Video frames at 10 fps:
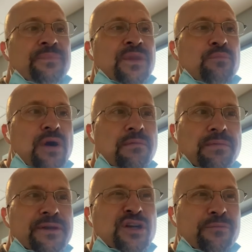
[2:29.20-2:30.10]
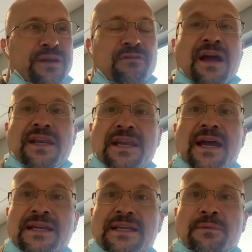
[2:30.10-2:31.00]
probably going to be around
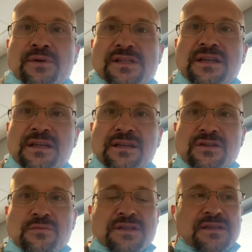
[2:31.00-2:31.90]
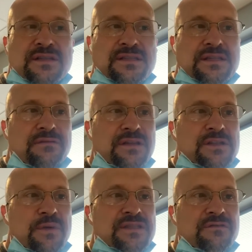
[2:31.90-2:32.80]
90% in terms of the sensitivity and
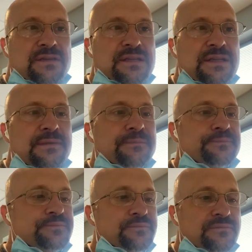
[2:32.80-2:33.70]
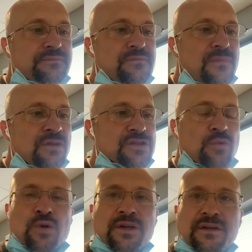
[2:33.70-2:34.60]
specificity. So
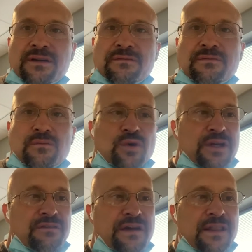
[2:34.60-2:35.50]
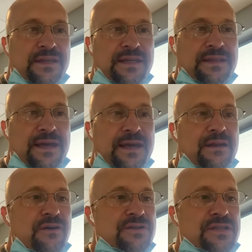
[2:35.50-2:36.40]
we're gonna validate that
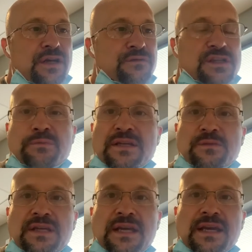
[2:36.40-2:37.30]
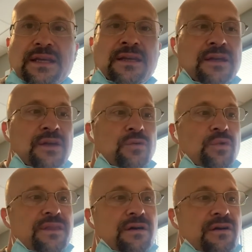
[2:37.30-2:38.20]
ourselves as best we can
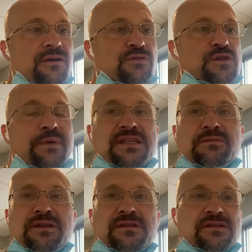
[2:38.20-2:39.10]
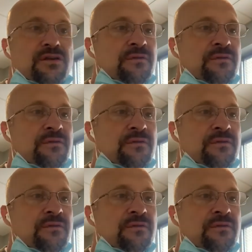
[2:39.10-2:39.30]
with our own specimens. So